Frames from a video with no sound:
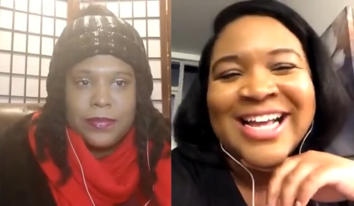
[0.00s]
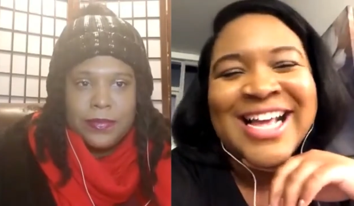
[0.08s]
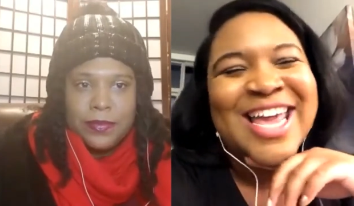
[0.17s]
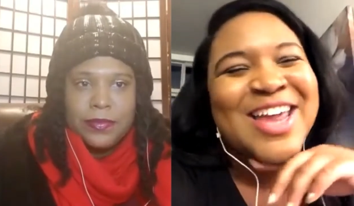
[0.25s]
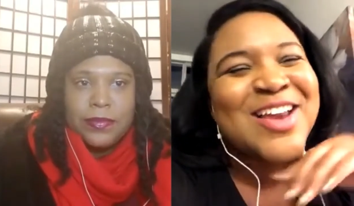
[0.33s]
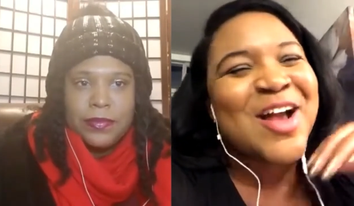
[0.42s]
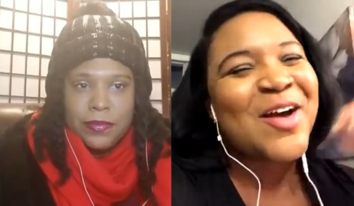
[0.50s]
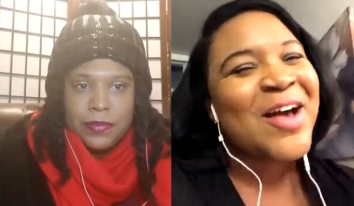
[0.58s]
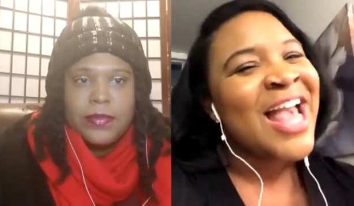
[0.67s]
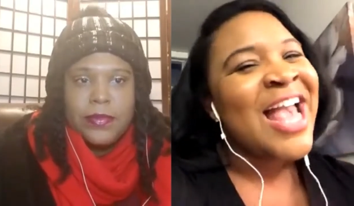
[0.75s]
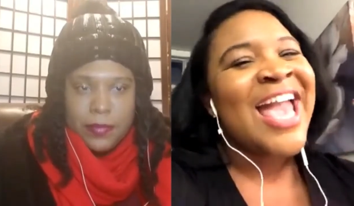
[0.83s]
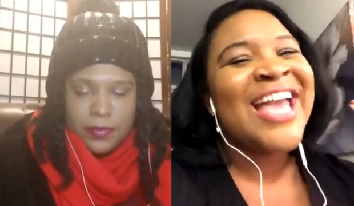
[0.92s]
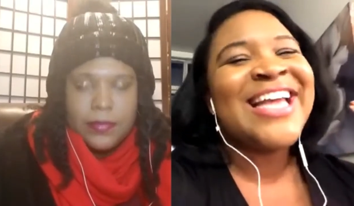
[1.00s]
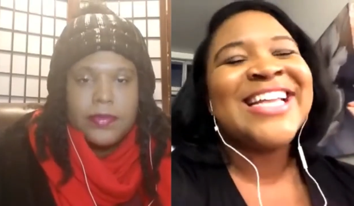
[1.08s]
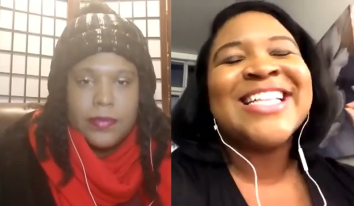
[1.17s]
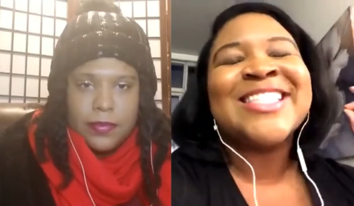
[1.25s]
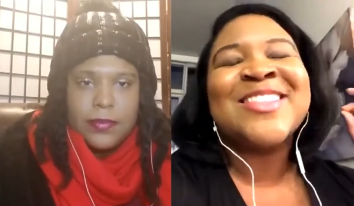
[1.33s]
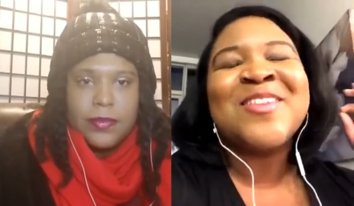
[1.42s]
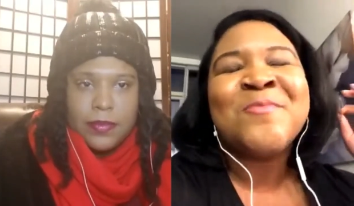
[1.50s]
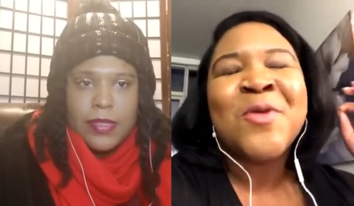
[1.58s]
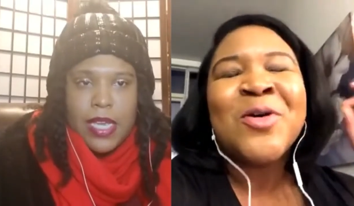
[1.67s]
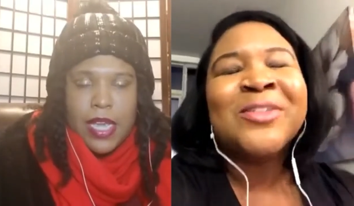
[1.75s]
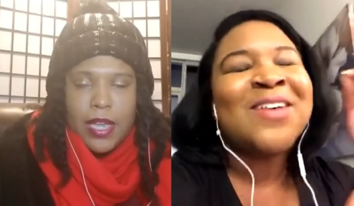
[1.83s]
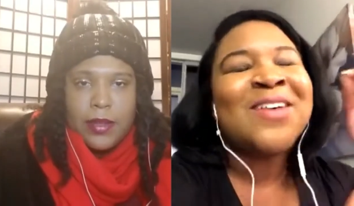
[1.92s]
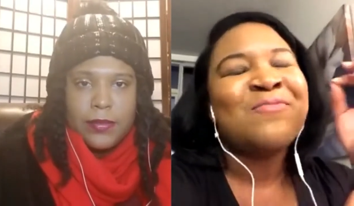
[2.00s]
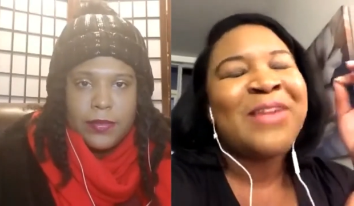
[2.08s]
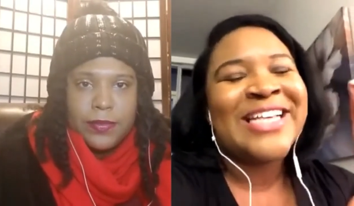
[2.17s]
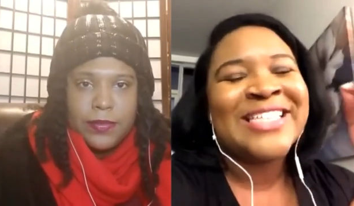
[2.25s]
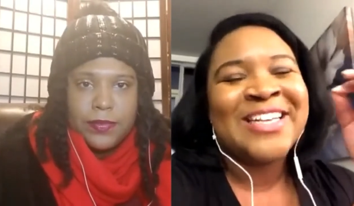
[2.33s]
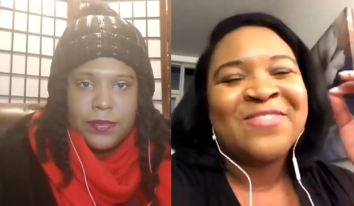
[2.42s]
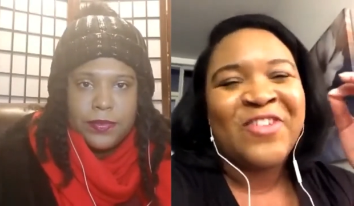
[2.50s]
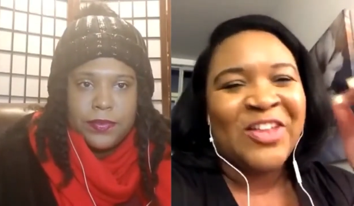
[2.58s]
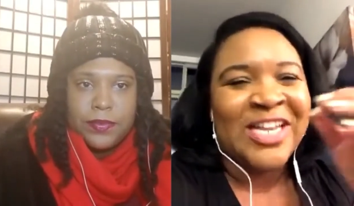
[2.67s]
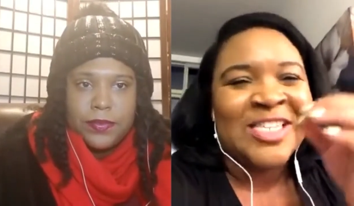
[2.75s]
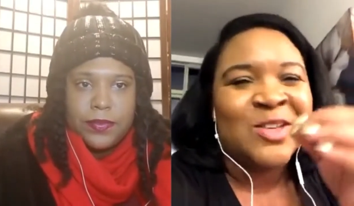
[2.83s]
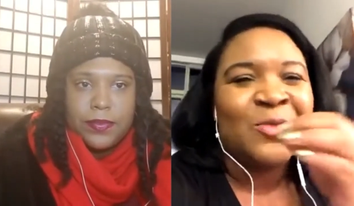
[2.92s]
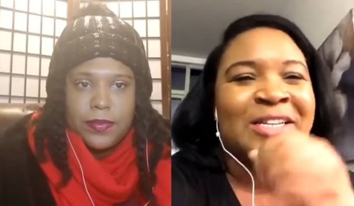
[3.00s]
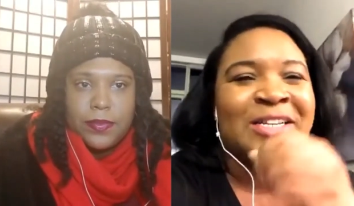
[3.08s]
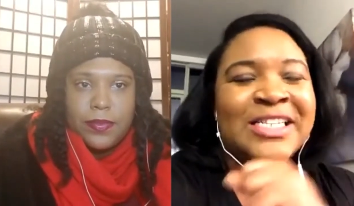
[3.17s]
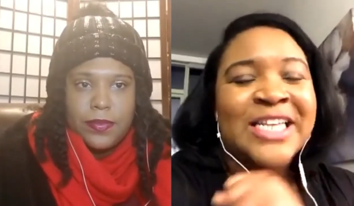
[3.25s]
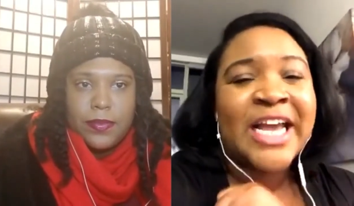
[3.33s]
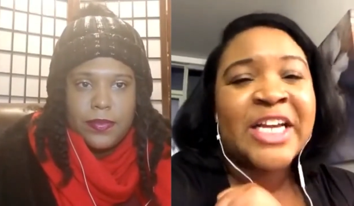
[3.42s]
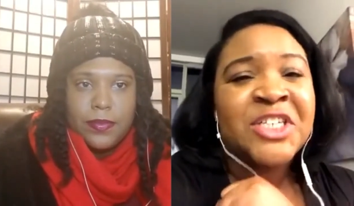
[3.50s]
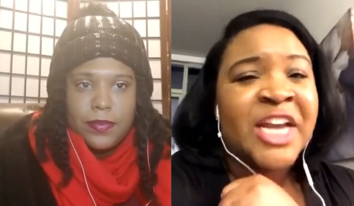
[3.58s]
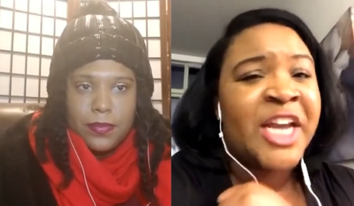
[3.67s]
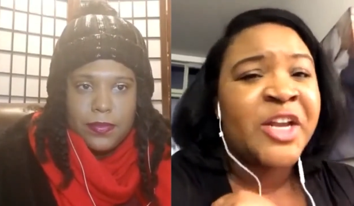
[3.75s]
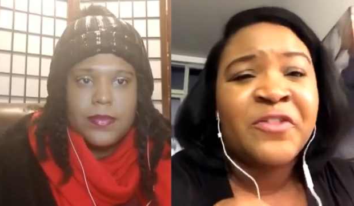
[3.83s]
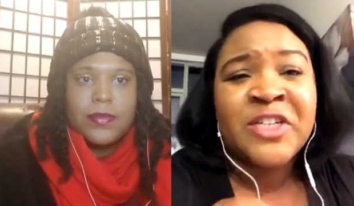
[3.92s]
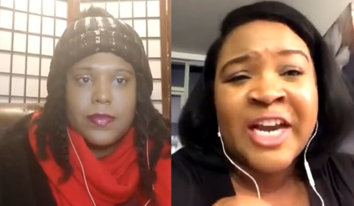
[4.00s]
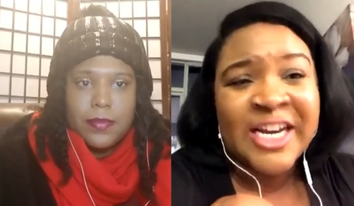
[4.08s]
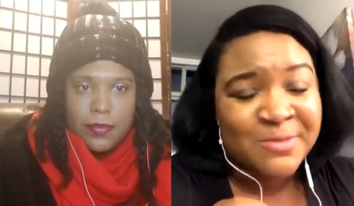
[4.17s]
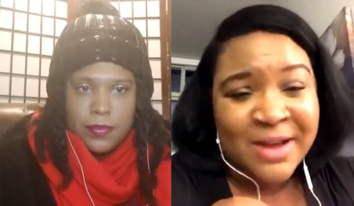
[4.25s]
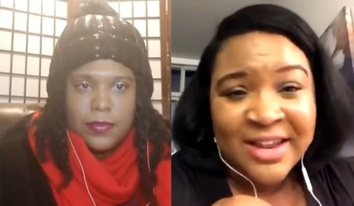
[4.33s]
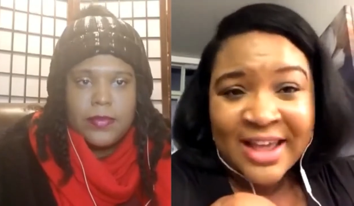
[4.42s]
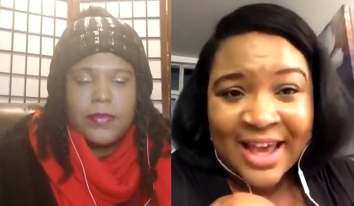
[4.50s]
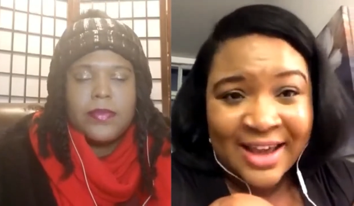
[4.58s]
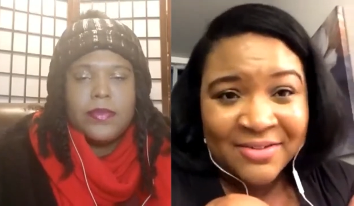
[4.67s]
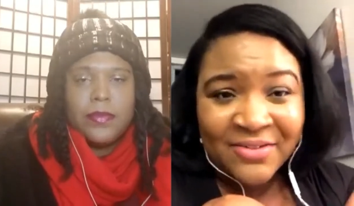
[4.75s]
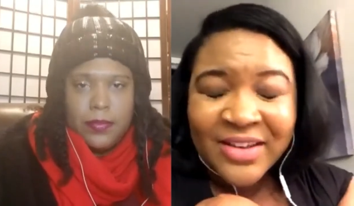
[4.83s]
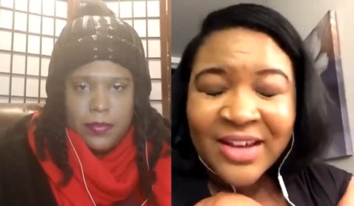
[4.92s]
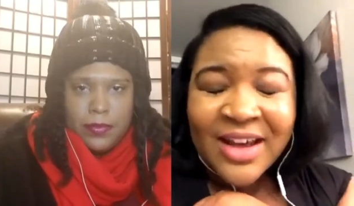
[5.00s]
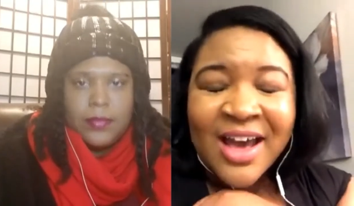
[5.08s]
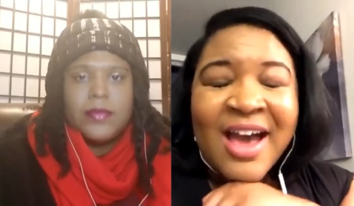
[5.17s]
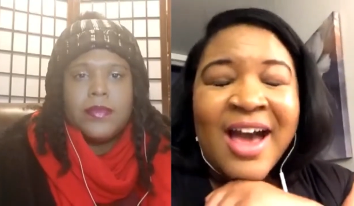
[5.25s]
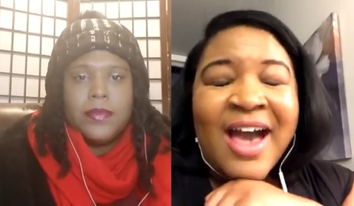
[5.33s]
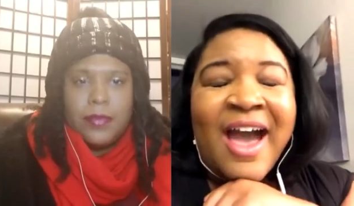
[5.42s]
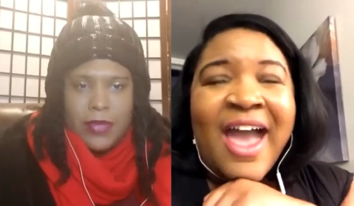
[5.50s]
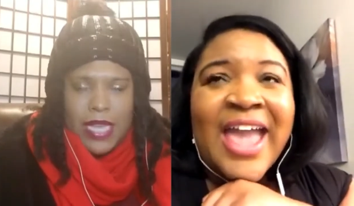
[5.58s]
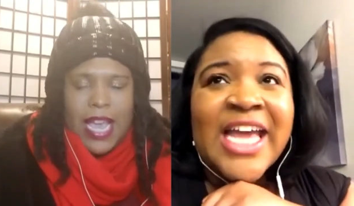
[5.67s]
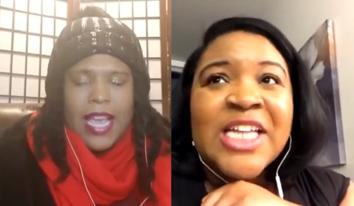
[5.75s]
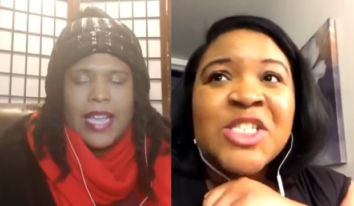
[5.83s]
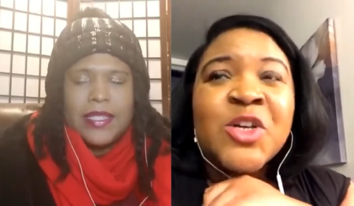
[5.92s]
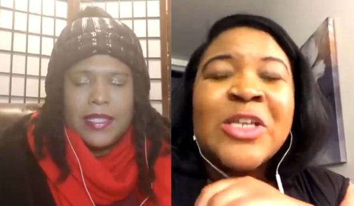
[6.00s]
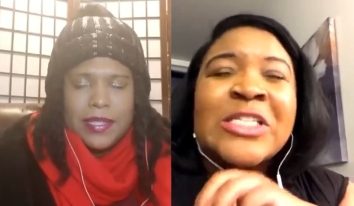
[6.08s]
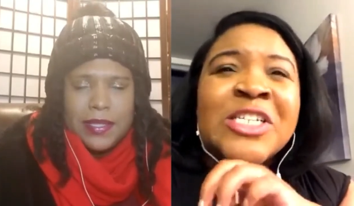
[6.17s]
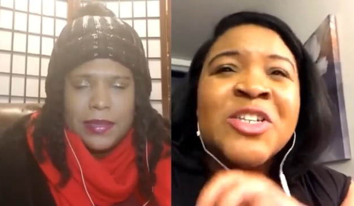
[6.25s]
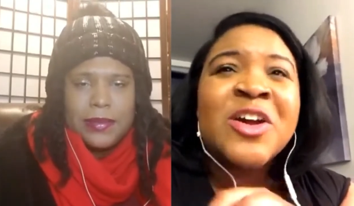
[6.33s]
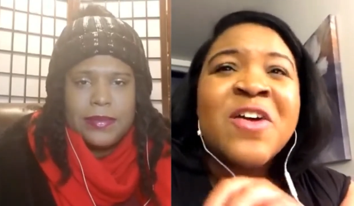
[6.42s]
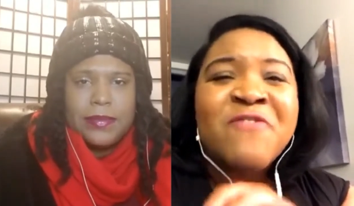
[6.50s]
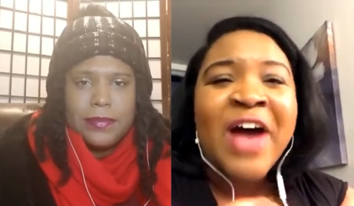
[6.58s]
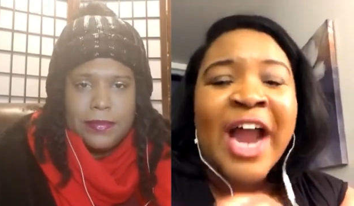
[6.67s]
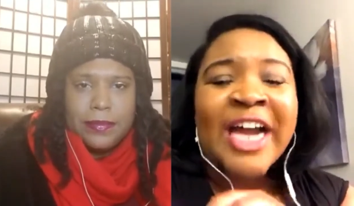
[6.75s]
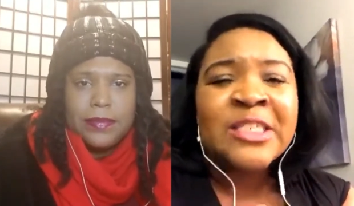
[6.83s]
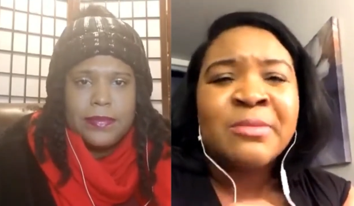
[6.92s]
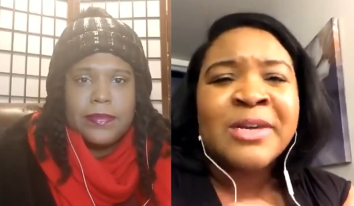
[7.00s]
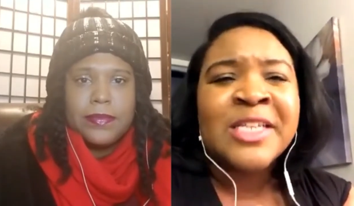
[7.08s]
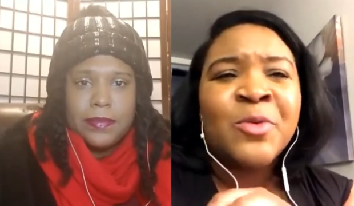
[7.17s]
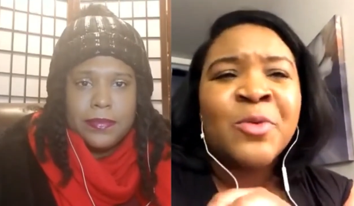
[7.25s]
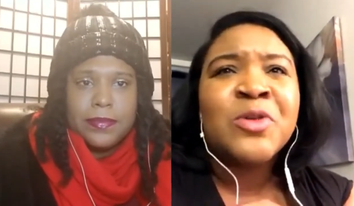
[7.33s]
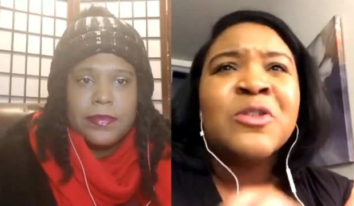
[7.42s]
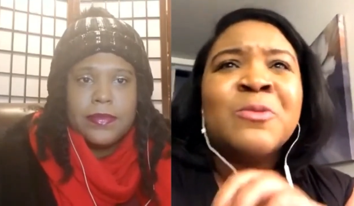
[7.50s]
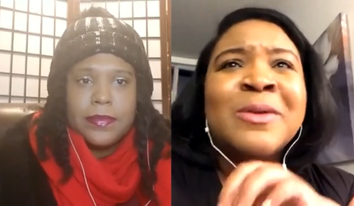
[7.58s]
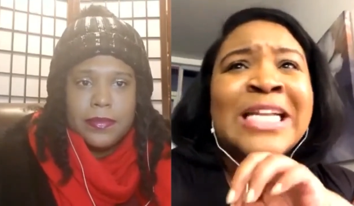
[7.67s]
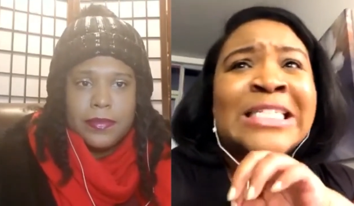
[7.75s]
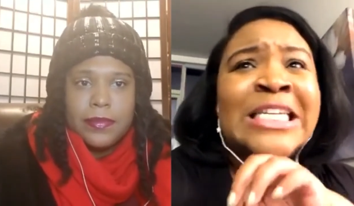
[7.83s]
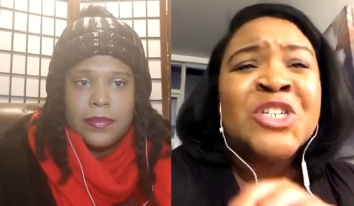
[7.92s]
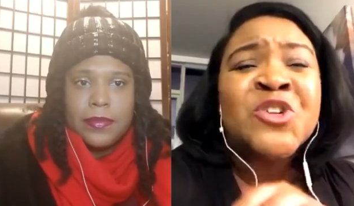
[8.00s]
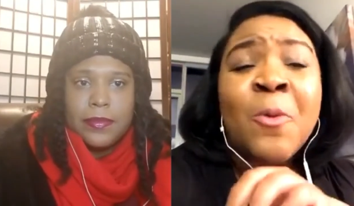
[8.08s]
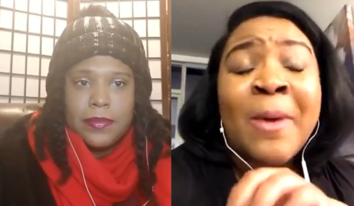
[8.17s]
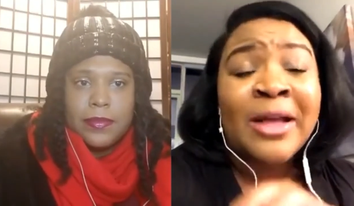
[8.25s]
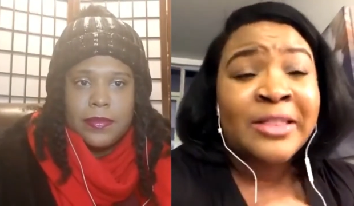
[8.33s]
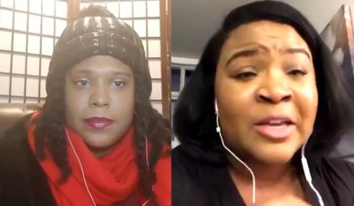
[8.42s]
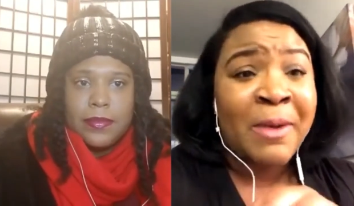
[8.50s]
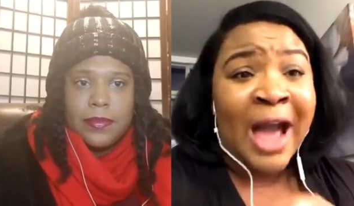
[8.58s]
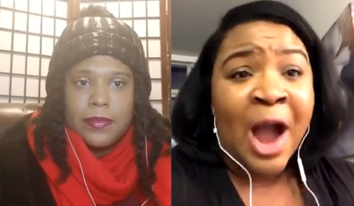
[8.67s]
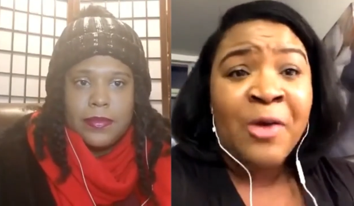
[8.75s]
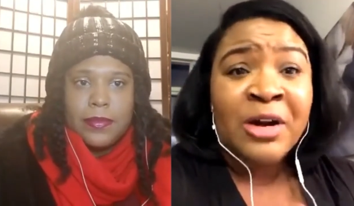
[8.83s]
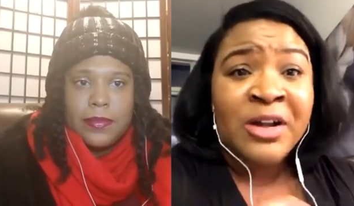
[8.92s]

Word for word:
Speaker 1: you know, it's the most yeah. amazing feeling is someone to say, Shan, you've changed my life. And yes. so Sister on Fire to me is someone who's been intentional about their power